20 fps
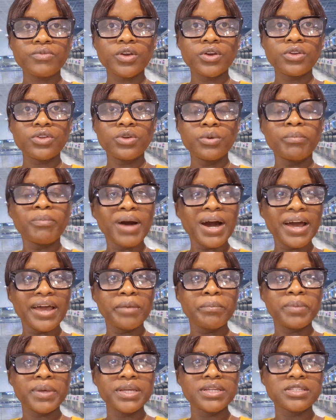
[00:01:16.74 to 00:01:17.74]
you
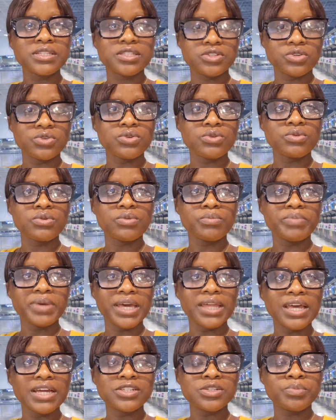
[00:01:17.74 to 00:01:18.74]
might still be
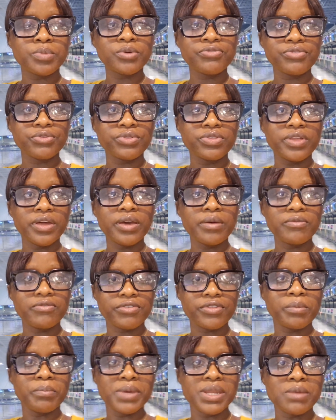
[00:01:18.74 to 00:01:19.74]
eligible for
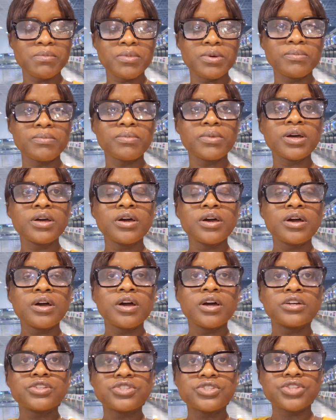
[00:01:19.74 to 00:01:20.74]
the minimum.
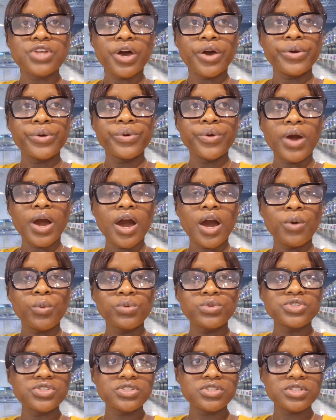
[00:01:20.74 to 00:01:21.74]
So I
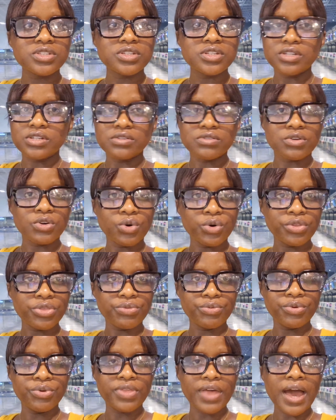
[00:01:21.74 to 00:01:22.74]
will just go
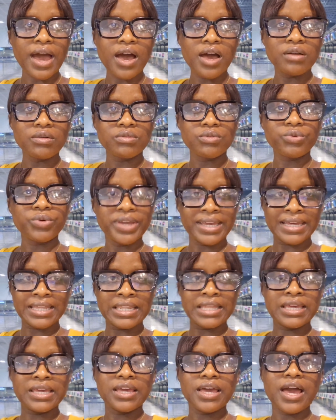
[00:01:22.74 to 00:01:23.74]
through that
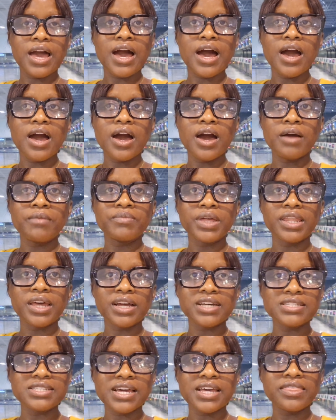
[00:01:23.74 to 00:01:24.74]
quickly. Like
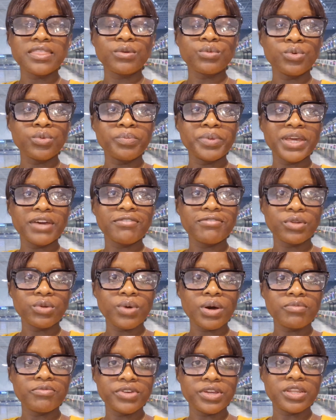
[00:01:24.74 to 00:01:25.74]
I said, there will be a
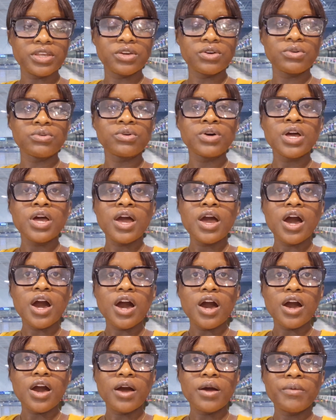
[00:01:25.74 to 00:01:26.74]
follow-up video,
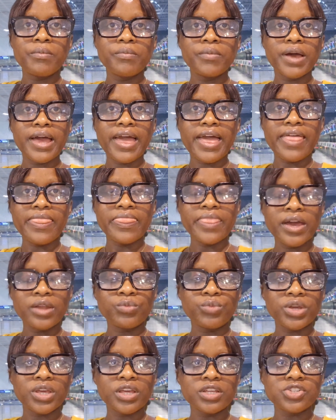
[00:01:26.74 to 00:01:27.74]
and then
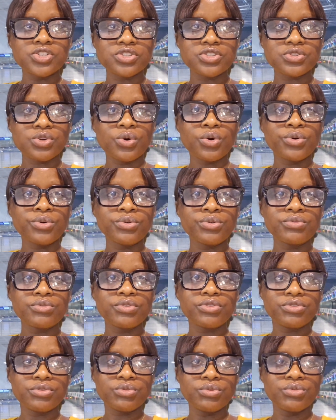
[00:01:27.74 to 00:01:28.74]
we can just go
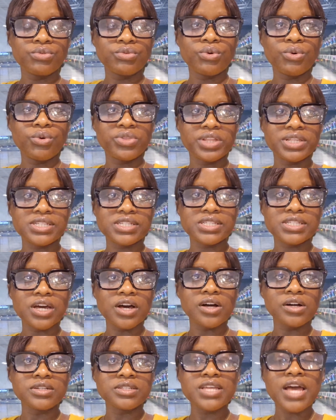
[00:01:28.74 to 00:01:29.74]
through all the
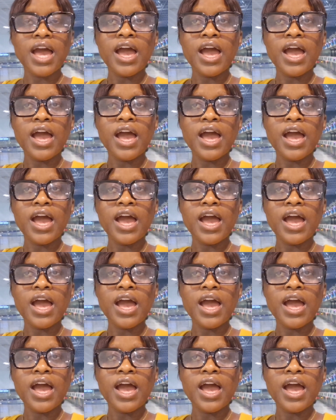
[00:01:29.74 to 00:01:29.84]
details.